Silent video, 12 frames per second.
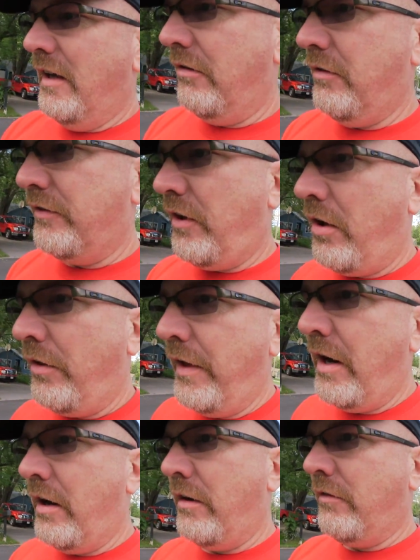it was all
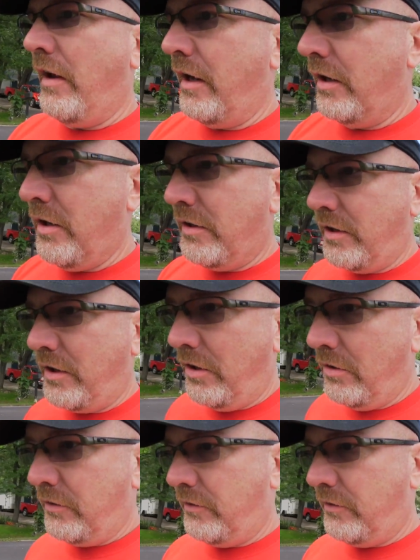there and, and good to go.